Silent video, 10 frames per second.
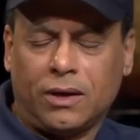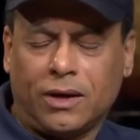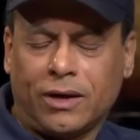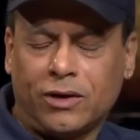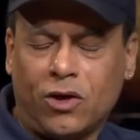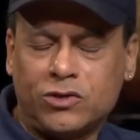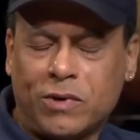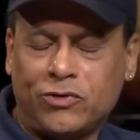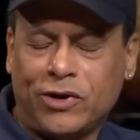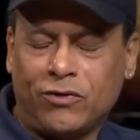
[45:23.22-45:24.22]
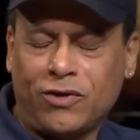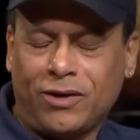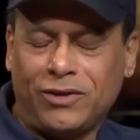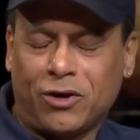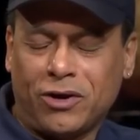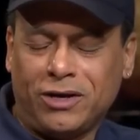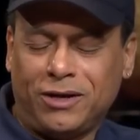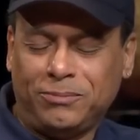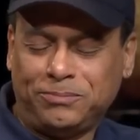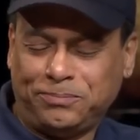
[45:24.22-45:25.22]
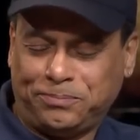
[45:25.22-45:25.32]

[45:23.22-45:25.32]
I kind of lost my train of thought there. Um,